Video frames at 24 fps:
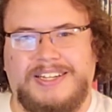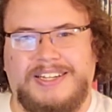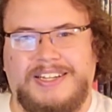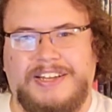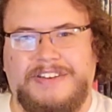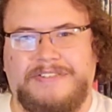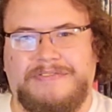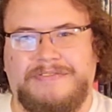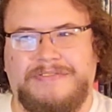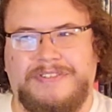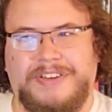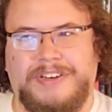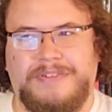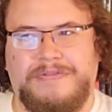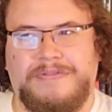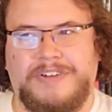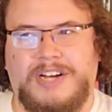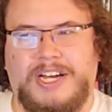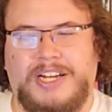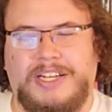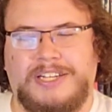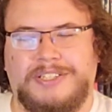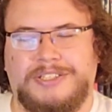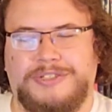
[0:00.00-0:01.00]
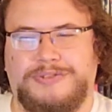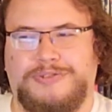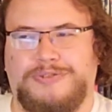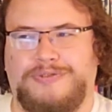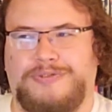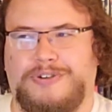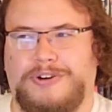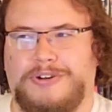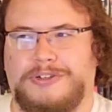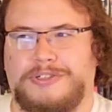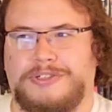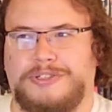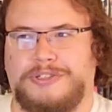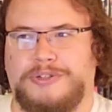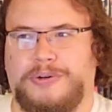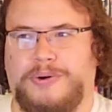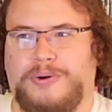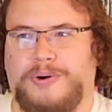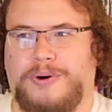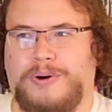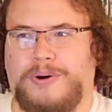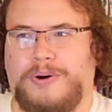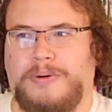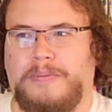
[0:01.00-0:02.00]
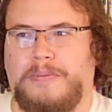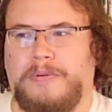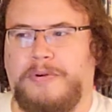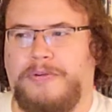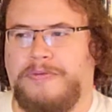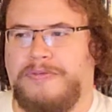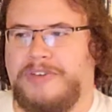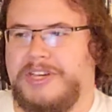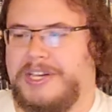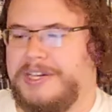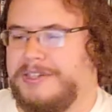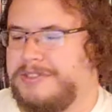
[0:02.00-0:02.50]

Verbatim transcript: if if not his first horror movie,